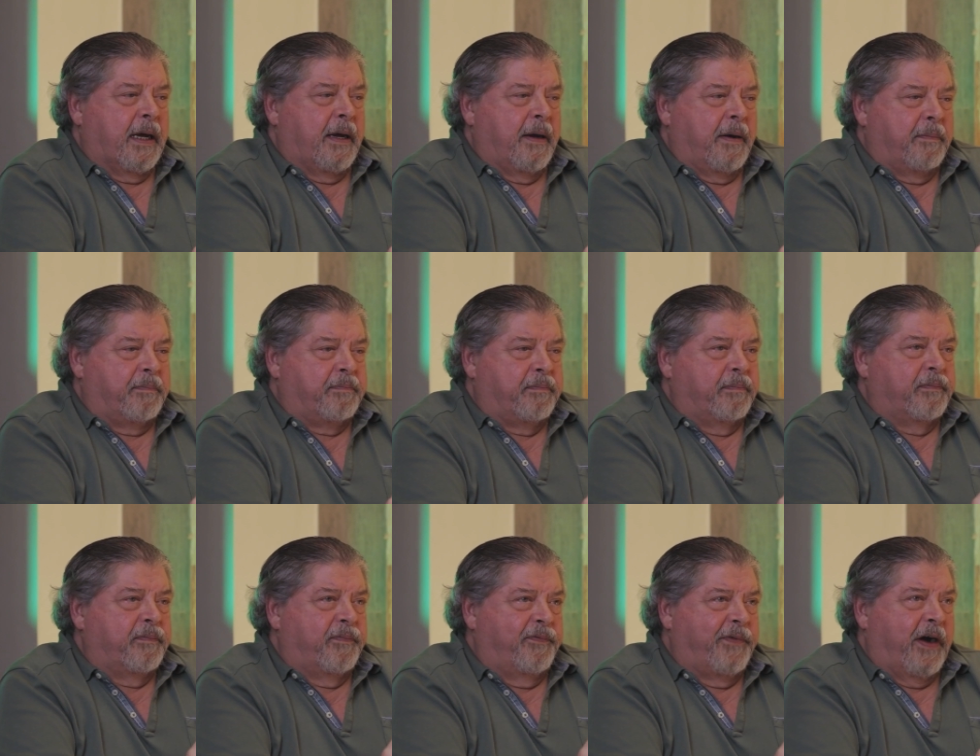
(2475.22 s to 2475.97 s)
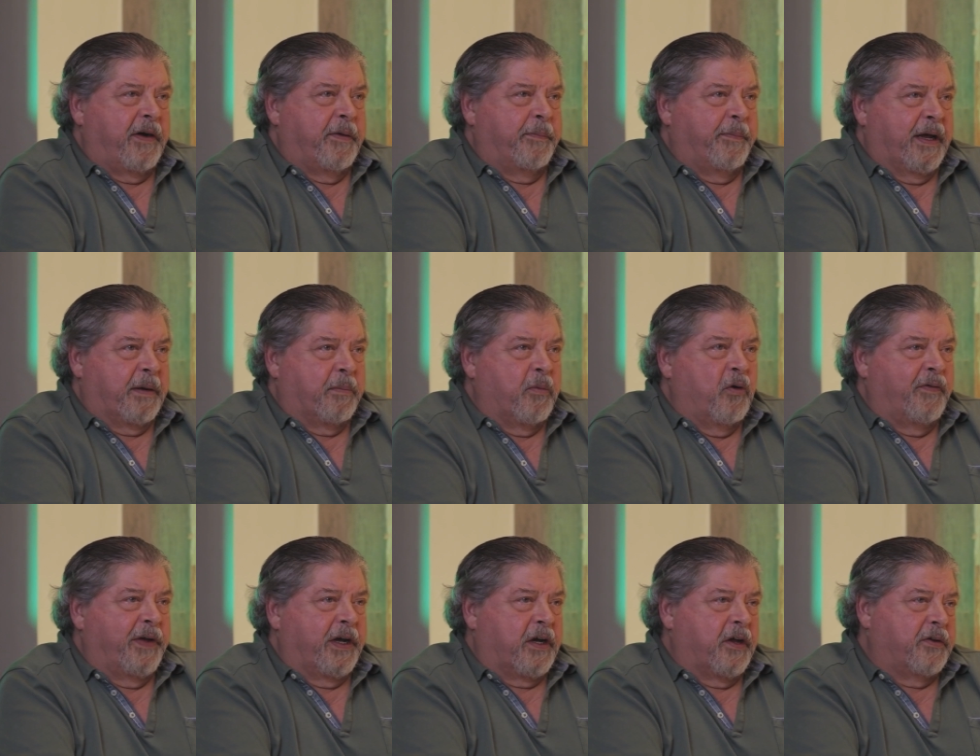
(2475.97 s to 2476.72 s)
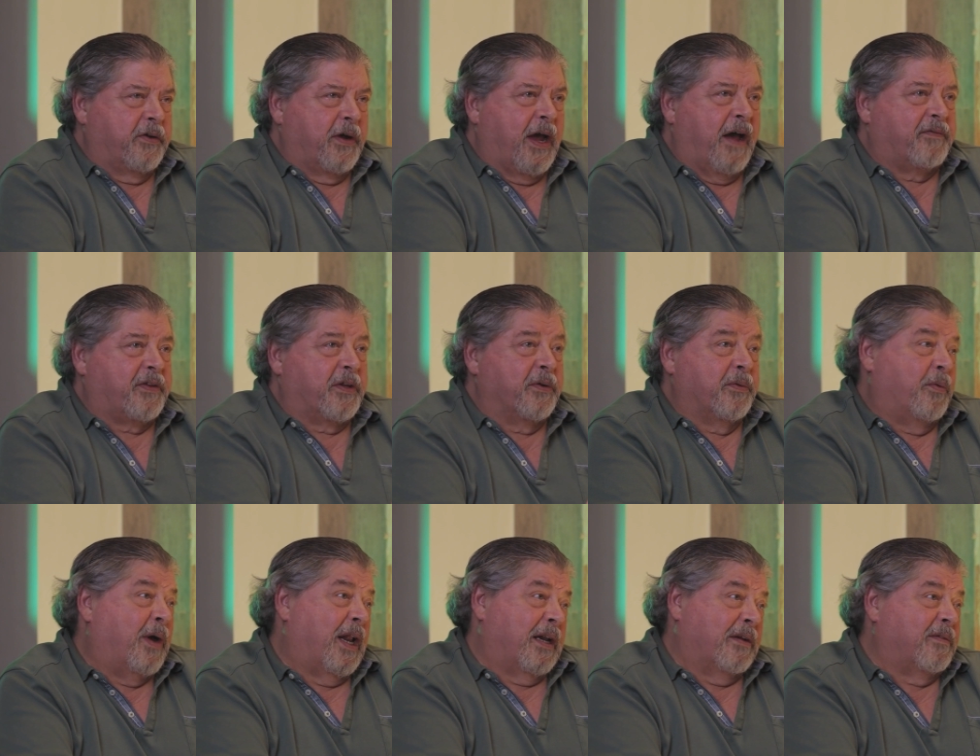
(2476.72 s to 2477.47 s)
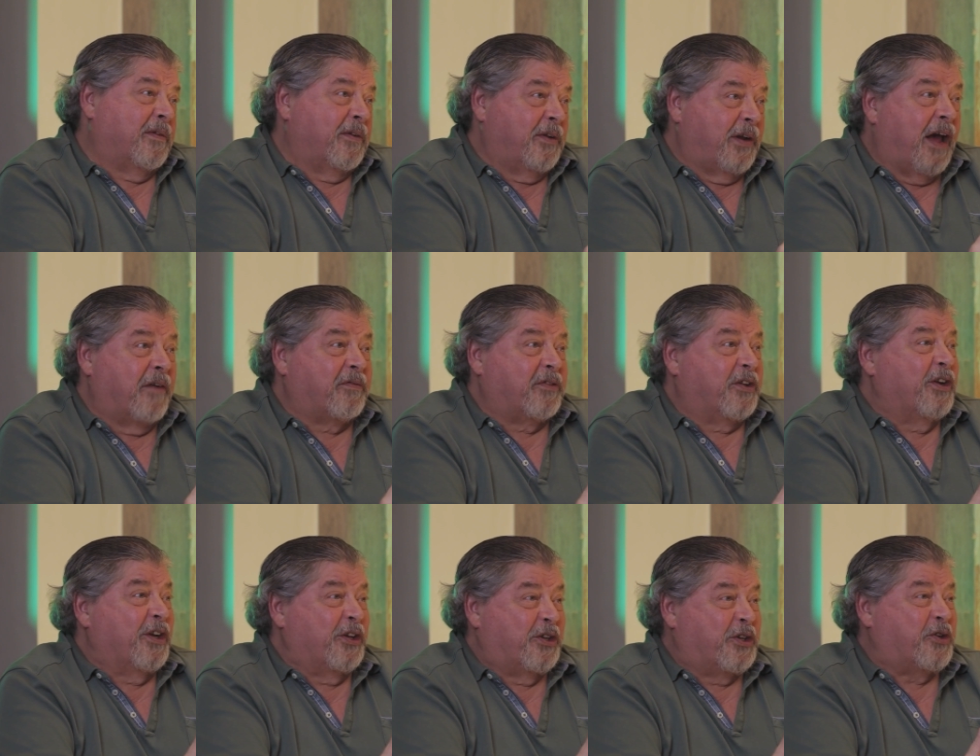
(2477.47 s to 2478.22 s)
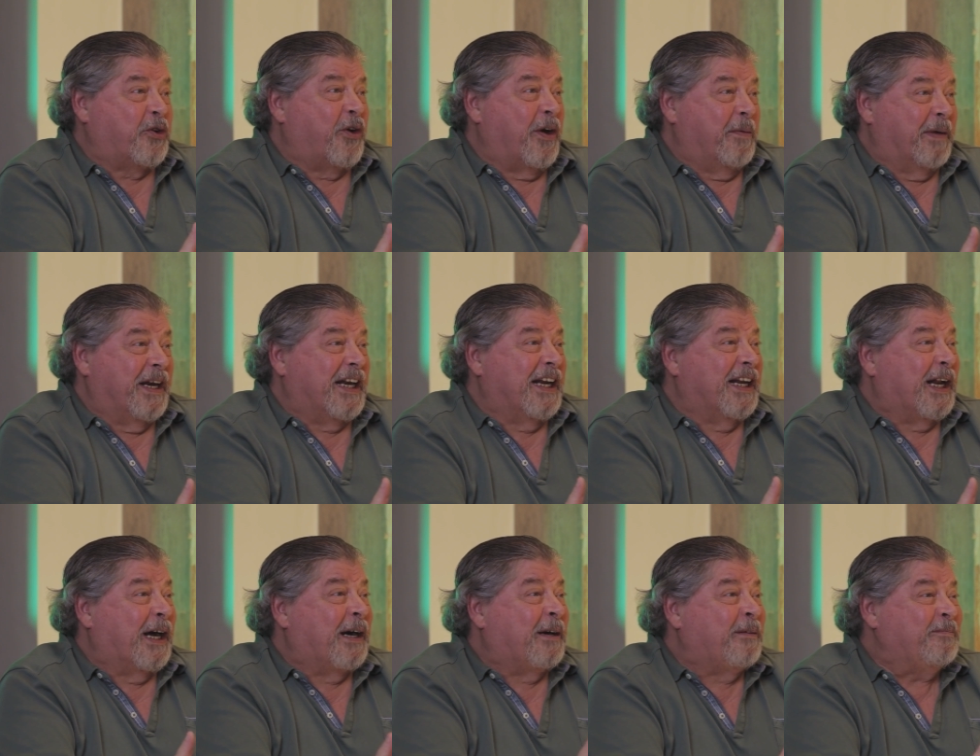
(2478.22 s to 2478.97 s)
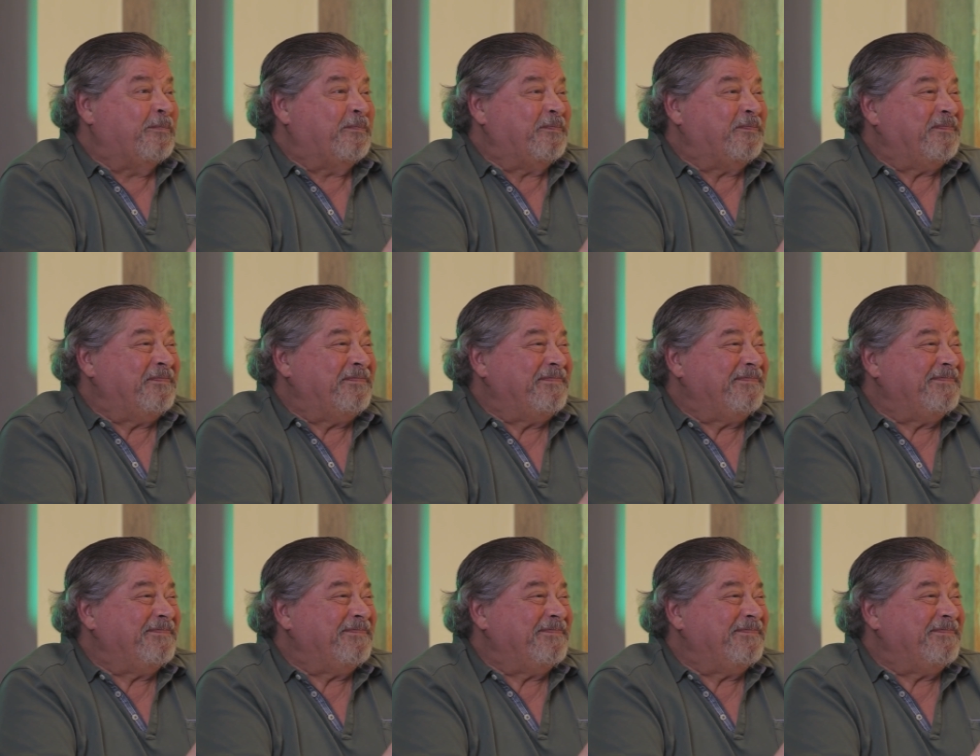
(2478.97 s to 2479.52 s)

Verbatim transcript: It's a very big movie because you have to, well, you have to destroy Manila.